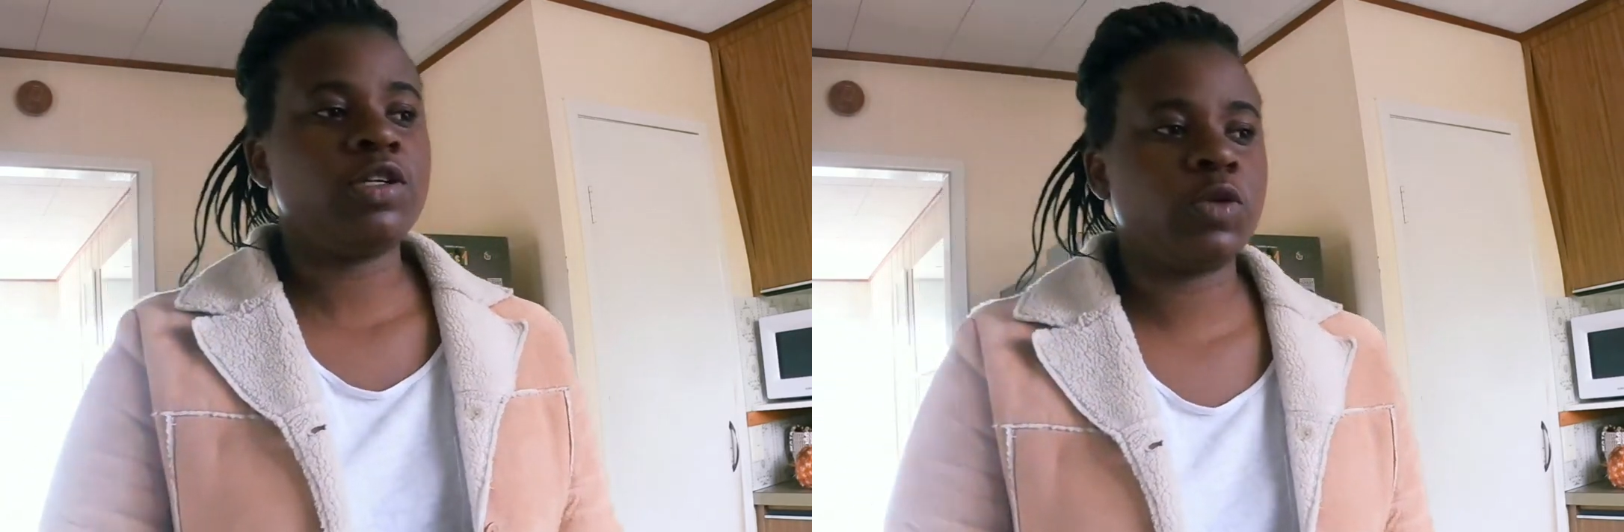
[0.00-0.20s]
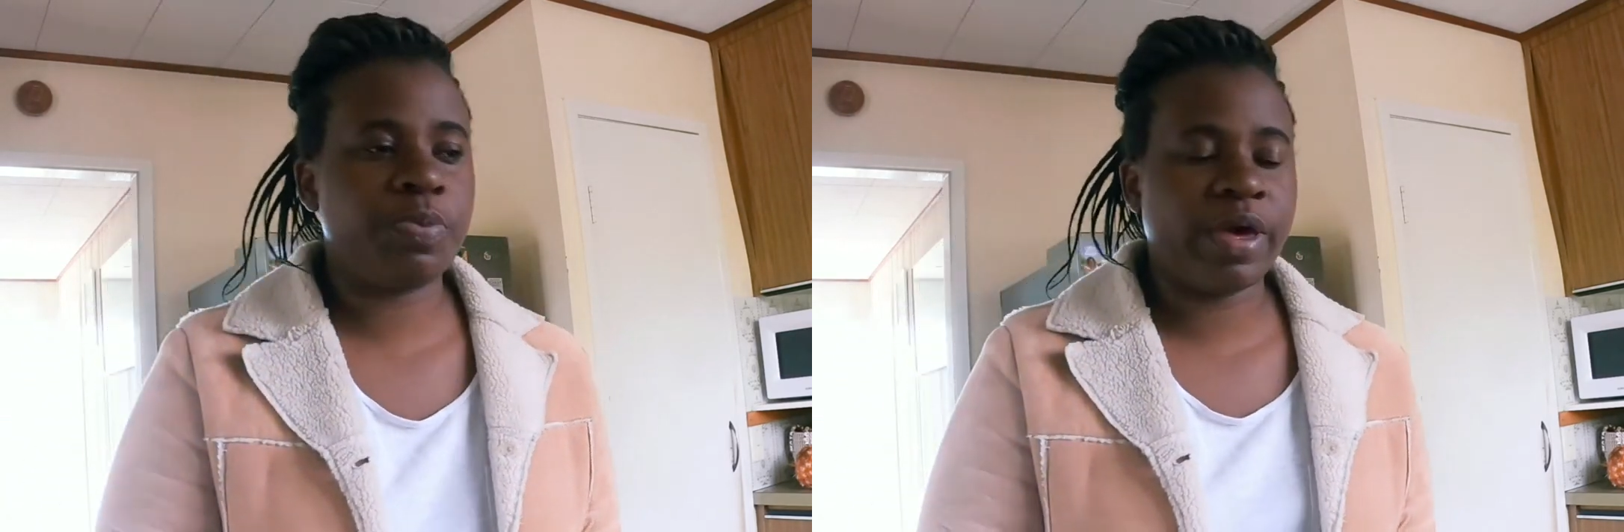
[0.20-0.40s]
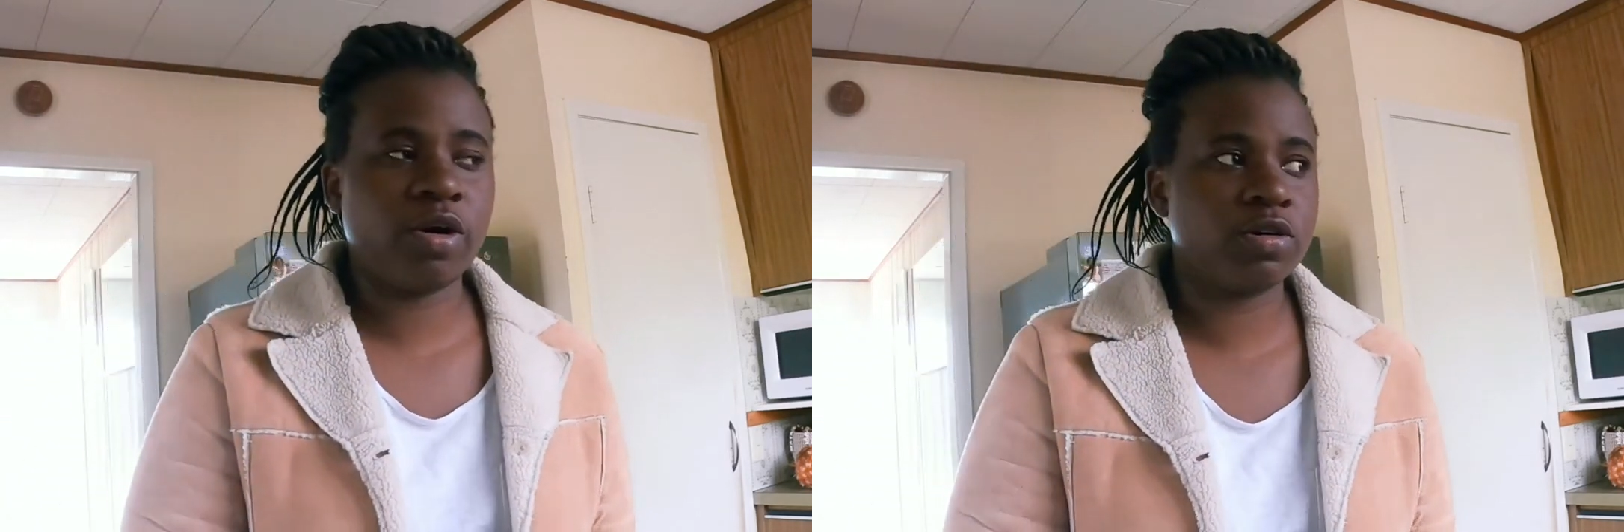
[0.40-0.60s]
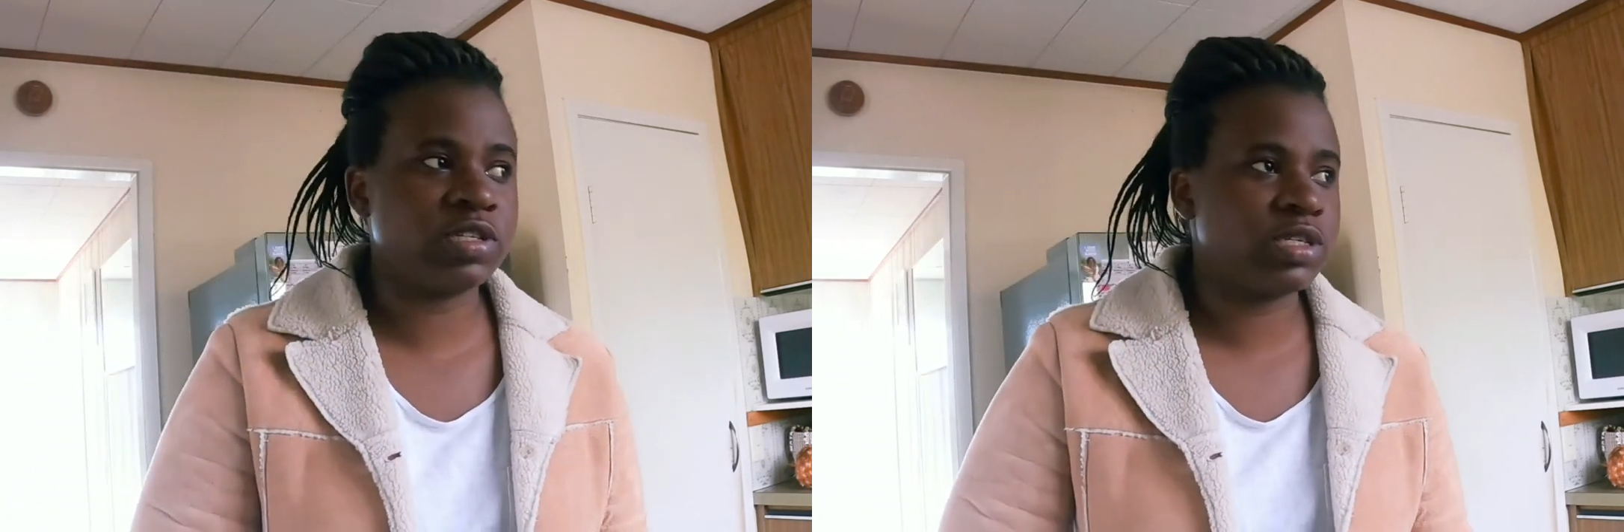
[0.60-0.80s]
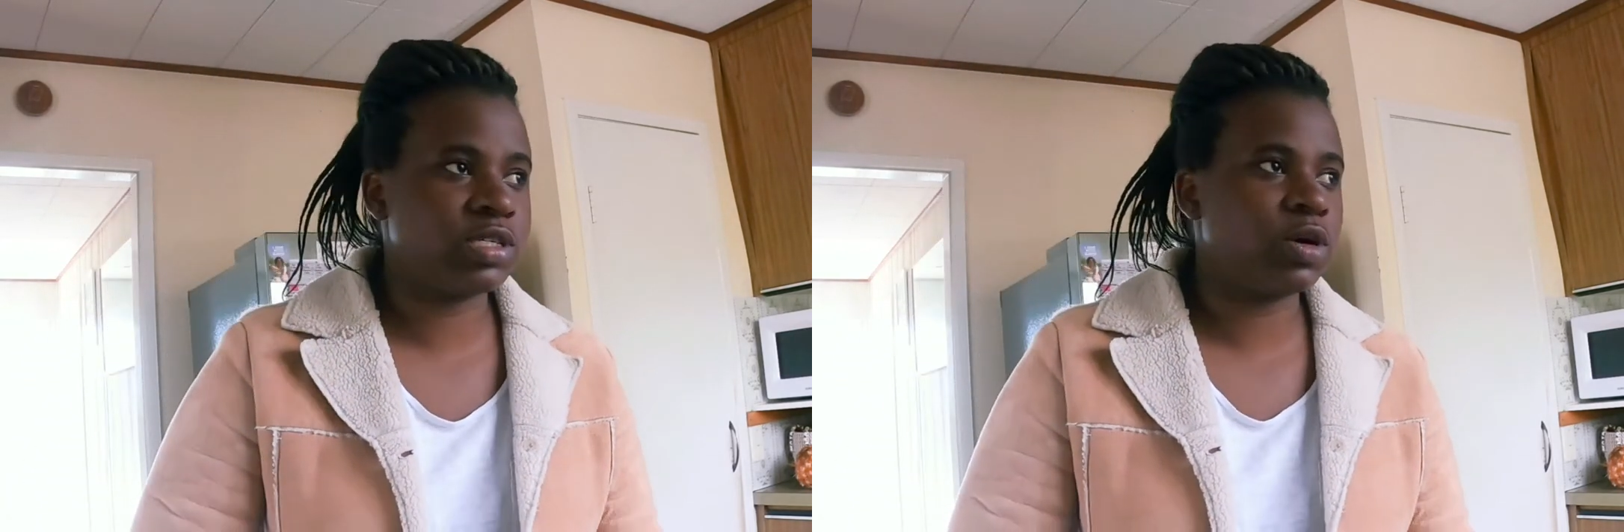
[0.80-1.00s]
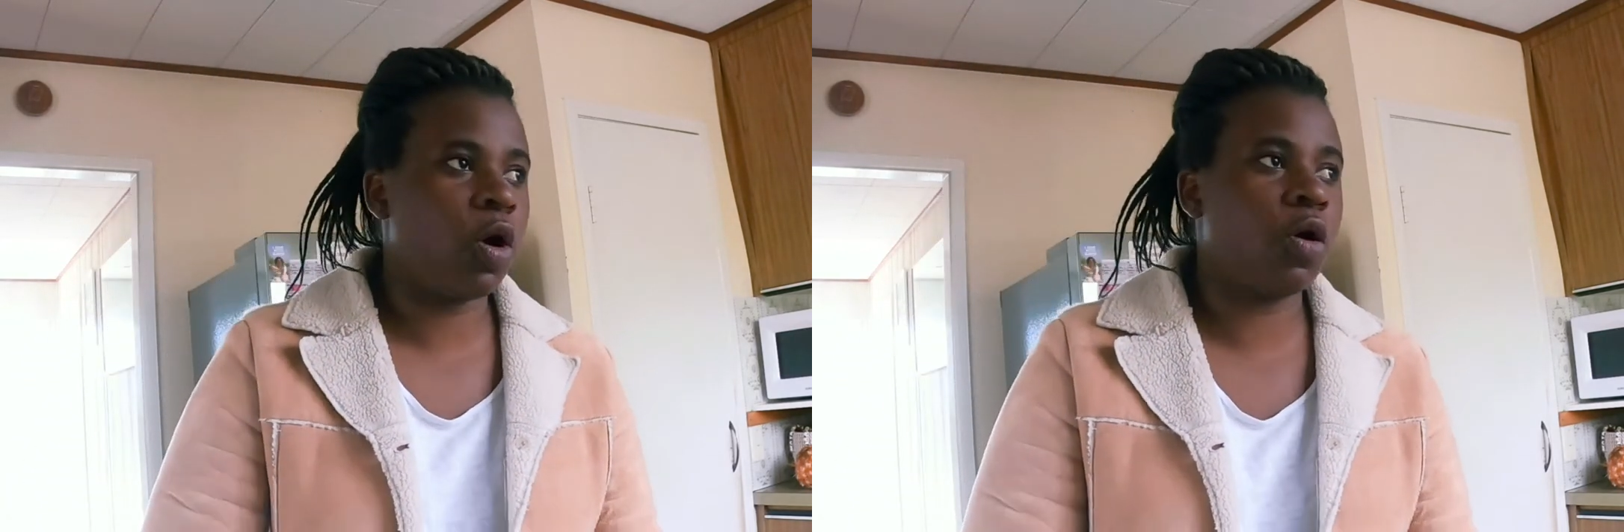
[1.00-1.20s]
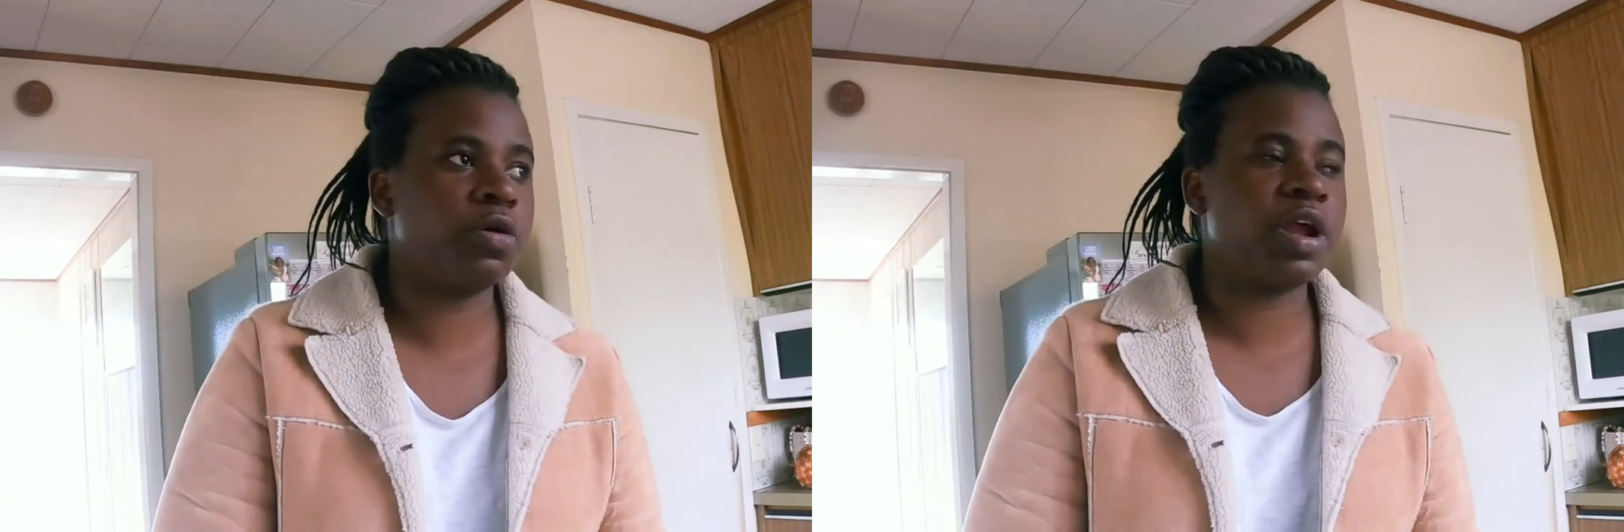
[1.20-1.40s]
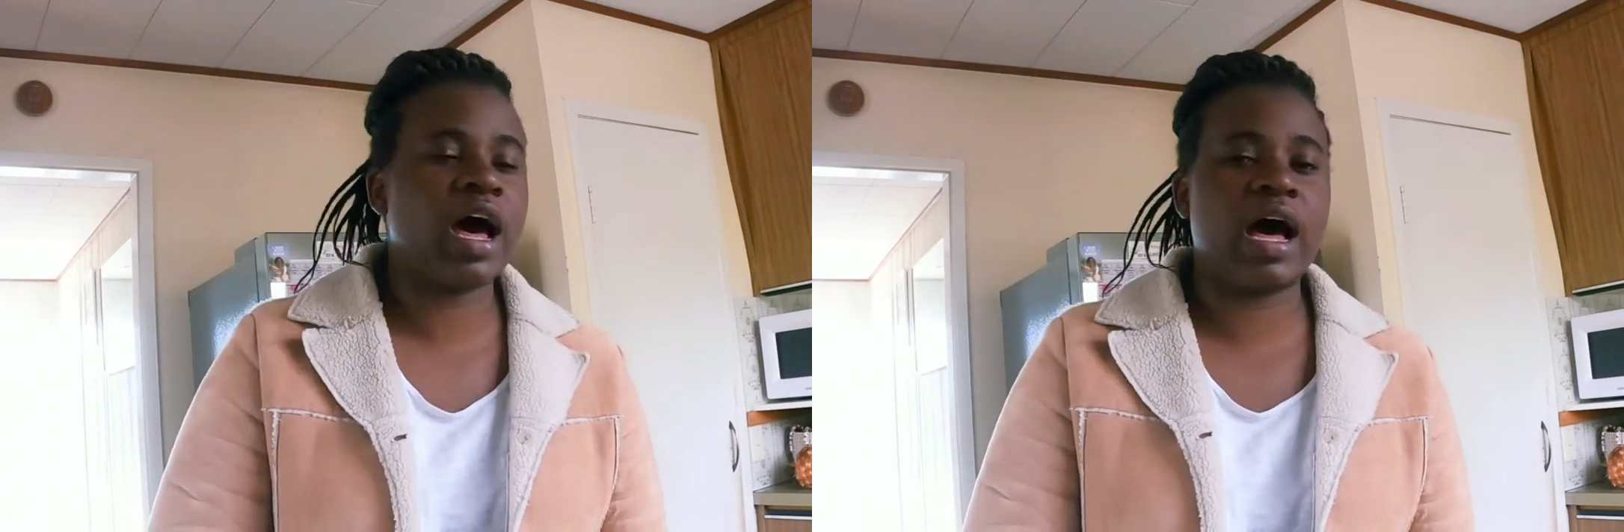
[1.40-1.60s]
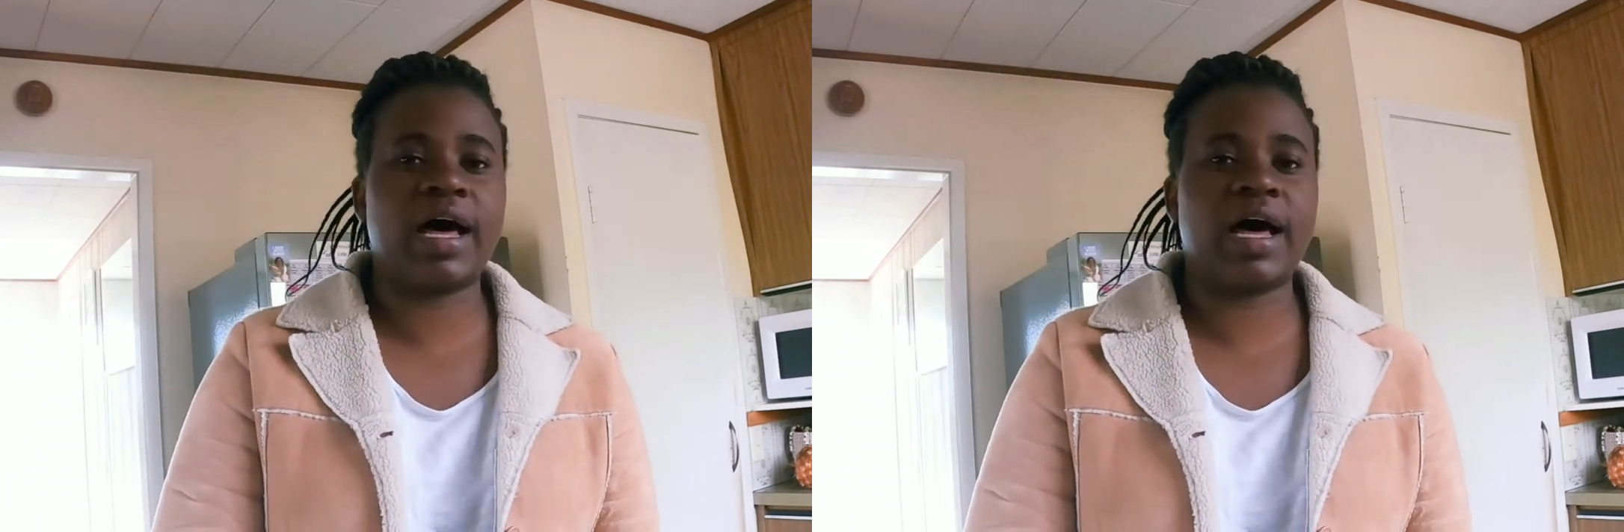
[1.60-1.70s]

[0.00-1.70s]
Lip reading: to be hosted on